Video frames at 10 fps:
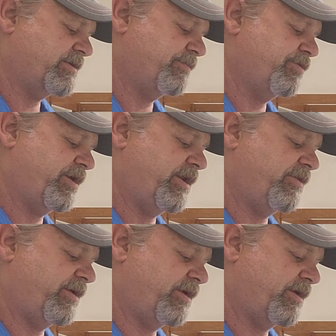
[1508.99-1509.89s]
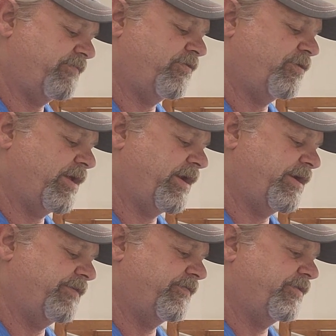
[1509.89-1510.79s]
didn't put anything, fuel
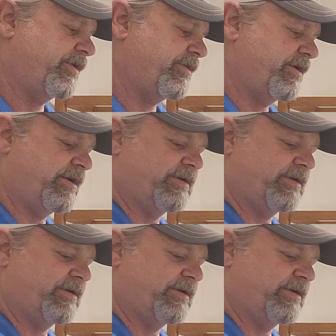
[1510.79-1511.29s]
additive or anything.